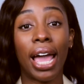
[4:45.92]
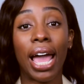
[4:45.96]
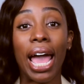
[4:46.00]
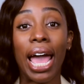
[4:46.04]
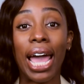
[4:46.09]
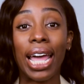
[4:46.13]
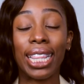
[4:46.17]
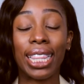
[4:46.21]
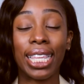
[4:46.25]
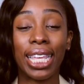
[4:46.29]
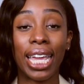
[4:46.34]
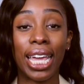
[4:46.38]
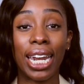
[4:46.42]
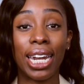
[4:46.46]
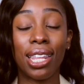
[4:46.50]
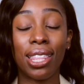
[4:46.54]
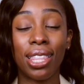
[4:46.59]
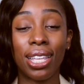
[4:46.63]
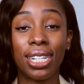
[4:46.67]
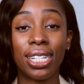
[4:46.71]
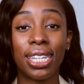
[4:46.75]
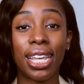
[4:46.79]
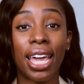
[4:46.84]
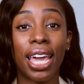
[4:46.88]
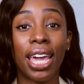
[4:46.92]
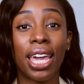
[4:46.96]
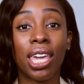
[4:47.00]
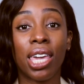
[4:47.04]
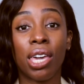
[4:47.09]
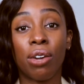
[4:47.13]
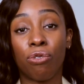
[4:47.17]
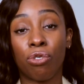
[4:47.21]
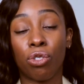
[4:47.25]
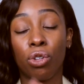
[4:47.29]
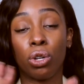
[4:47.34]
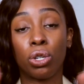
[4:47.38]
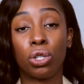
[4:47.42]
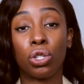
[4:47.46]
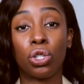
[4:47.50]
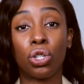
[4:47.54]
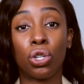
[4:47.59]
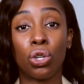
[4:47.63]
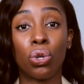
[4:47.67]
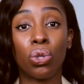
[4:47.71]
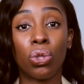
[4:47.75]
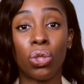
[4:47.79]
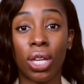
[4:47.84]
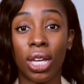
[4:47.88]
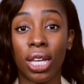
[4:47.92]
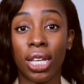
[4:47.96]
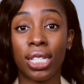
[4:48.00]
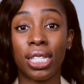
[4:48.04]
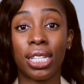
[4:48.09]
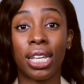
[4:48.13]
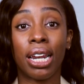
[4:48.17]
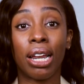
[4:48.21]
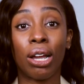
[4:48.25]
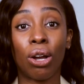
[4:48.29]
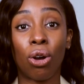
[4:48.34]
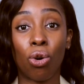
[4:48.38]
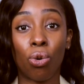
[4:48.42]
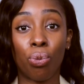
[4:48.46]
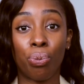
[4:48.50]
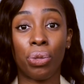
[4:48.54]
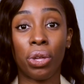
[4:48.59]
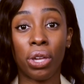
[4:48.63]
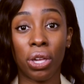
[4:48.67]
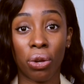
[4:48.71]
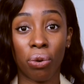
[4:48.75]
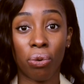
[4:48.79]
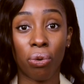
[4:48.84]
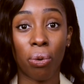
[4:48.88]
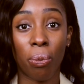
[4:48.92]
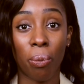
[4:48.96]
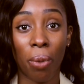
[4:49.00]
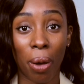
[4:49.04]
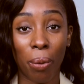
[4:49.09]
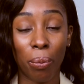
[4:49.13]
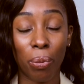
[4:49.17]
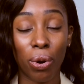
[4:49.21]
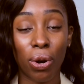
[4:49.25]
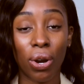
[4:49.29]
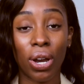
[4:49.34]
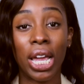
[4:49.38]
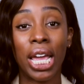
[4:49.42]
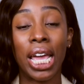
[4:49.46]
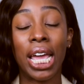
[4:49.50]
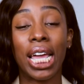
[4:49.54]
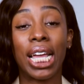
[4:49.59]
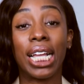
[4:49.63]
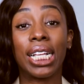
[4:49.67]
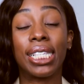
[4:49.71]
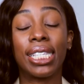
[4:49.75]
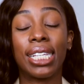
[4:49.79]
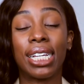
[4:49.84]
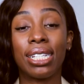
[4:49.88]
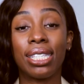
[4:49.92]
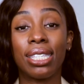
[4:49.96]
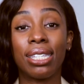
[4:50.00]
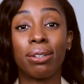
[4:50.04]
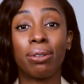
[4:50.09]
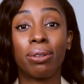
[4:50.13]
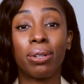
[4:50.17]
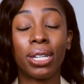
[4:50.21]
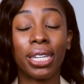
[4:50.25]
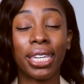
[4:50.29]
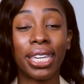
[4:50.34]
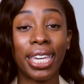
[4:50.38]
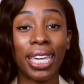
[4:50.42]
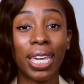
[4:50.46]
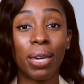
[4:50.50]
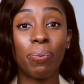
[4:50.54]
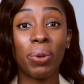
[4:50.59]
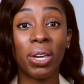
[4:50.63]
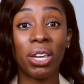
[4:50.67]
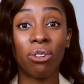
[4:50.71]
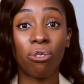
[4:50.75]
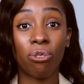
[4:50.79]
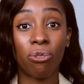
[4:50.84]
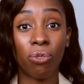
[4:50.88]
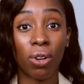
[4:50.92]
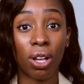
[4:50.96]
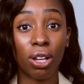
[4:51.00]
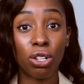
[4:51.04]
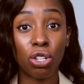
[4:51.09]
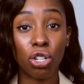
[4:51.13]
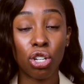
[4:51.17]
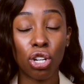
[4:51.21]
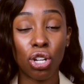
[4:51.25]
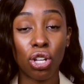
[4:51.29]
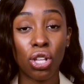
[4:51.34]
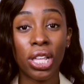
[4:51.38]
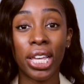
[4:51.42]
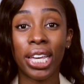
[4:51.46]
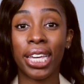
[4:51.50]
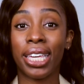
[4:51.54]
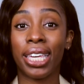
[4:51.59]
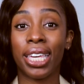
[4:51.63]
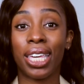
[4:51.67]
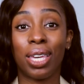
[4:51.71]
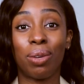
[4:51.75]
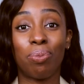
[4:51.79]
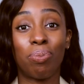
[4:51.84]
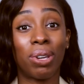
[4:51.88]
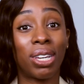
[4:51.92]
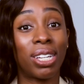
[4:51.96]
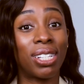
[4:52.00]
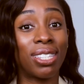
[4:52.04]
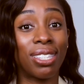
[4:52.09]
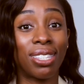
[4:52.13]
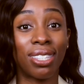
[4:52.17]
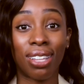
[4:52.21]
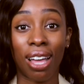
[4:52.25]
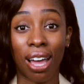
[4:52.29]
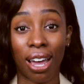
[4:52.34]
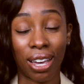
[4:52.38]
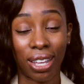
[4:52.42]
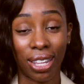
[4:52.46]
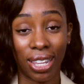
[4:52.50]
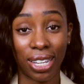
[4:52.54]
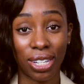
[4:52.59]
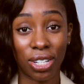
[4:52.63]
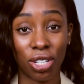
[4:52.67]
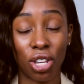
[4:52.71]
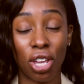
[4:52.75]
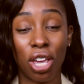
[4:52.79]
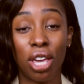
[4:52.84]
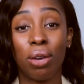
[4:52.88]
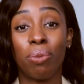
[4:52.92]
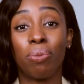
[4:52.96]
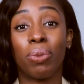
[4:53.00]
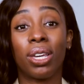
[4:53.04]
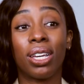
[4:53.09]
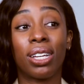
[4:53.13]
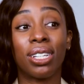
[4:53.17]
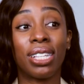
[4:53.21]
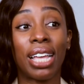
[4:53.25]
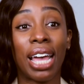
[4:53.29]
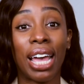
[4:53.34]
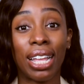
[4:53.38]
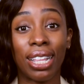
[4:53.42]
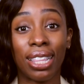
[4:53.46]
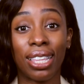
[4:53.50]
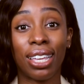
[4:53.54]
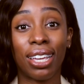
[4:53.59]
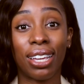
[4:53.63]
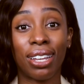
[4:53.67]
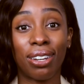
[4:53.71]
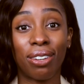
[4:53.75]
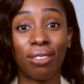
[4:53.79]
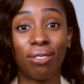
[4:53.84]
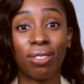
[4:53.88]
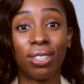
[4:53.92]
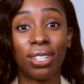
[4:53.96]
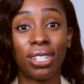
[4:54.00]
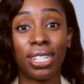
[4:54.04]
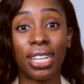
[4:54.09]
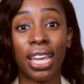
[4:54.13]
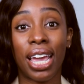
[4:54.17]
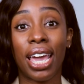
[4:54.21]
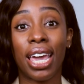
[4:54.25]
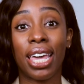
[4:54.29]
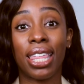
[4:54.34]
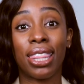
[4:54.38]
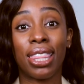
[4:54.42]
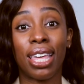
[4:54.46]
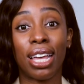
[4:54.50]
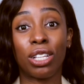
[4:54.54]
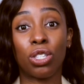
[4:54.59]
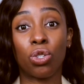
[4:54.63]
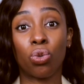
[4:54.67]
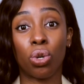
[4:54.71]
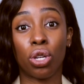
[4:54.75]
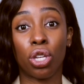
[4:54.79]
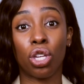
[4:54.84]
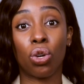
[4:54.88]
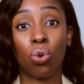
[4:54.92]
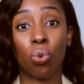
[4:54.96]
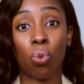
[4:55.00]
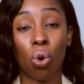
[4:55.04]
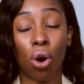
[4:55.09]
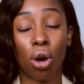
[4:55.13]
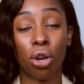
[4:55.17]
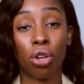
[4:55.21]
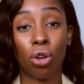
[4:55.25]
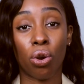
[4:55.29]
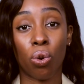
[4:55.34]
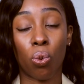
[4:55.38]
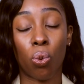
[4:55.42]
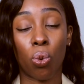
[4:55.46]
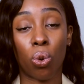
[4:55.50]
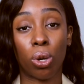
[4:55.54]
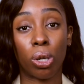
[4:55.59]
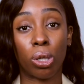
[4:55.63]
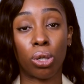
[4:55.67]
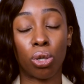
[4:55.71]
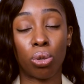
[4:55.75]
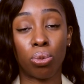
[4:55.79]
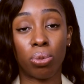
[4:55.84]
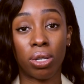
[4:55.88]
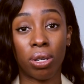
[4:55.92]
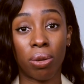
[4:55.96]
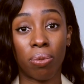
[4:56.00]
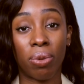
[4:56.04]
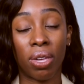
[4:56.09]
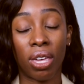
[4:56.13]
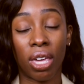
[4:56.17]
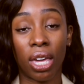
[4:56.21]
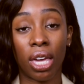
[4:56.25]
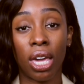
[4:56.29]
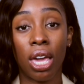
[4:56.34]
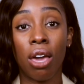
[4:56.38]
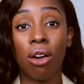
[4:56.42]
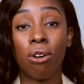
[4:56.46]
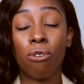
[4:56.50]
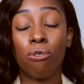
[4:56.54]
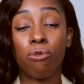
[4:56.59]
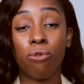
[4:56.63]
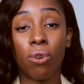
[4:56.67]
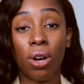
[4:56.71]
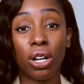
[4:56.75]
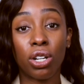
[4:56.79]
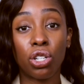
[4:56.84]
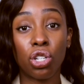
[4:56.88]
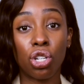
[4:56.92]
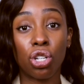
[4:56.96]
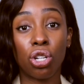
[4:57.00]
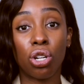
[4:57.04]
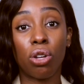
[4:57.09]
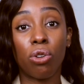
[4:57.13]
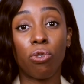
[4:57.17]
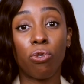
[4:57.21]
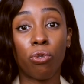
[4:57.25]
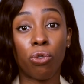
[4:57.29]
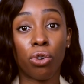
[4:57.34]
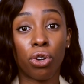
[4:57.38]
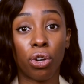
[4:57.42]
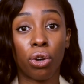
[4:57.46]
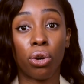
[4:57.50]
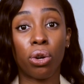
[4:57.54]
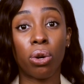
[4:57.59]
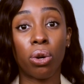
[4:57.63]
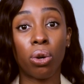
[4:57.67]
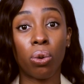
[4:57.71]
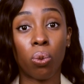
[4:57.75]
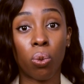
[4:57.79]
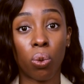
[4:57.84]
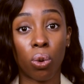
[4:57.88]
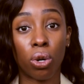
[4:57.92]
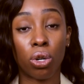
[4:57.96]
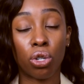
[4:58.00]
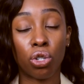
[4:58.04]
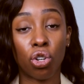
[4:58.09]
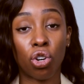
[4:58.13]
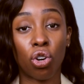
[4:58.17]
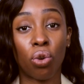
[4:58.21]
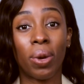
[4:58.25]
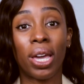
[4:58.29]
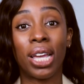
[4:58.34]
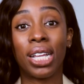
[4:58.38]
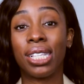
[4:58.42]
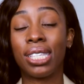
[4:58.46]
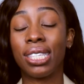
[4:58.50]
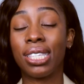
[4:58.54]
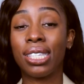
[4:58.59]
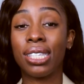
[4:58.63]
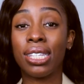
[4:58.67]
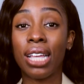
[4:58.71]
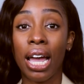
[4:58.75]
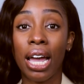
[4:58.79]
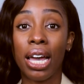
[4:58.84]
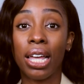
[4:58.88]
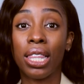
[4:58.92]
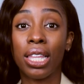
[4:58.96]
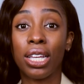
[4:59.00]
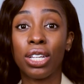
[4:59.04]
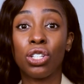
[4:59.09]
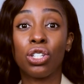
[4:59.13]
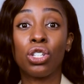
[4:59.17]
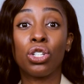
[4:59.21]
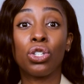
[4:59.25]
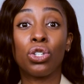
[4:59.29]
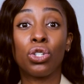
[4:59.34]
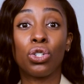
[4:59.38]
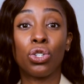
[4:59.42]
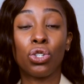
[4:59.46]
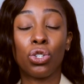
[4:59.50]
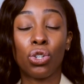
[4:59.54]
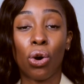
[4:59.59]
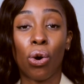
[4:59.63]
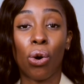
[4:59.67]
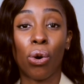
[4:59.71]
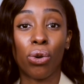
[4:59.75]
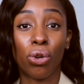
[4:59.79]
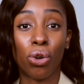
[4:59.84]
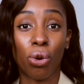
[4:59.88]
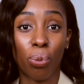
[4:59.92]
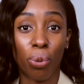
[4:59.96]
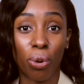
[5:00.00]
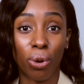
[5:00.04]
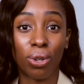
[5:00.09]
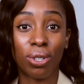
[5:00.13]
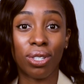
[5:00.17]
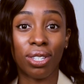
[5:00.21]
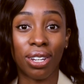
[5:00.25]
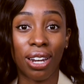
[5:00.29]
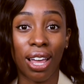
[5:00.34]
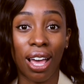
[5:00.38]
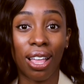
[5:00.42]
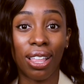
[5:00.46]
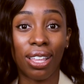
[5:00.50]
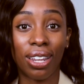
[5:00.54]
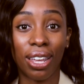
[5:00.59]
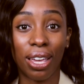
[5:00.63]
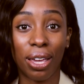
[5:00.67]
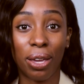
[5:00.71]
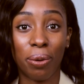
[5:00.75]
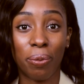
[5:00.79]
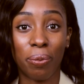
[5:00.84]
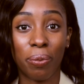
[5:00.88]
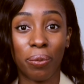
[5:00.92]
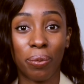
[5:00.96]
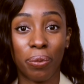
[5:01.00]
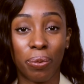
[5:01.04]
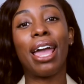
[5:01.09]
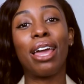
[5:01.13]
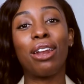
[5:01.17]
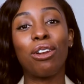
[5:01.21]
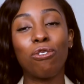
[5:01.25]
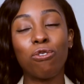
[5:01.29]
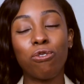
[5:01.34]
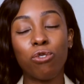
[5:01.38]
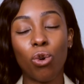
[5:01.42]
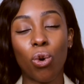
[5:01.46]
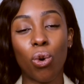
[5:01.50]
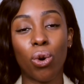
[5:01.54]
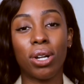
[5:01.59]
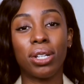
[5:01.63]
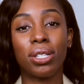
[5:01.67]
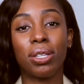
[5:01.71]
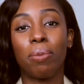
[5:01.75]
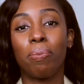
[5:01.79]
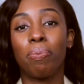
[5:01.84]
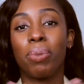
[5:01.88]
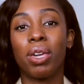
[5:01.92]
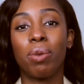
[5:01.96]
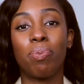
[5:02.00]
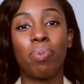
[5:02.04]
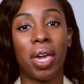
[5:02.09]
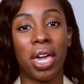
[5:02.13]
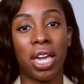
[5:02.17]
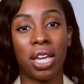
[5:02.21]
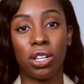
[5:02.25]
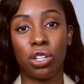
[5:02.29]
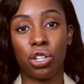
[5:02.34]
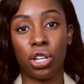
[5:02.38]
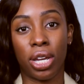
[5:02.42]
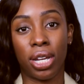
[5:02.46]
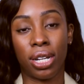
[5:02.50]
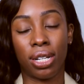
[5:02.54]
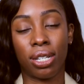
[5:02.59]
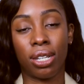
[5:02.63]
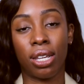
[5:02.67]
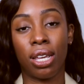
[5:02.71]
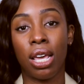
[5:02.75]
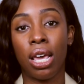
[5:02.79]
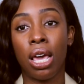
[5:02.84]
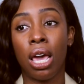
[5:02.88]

At the end of the day, if there's 2 things that I hope that you remember, it's that to keep it functional and keep it stylish, because at the end of the day, that's what you want your wardrobe to be. functional for your wardrobe and stylish to show your personality. And of course, be patient.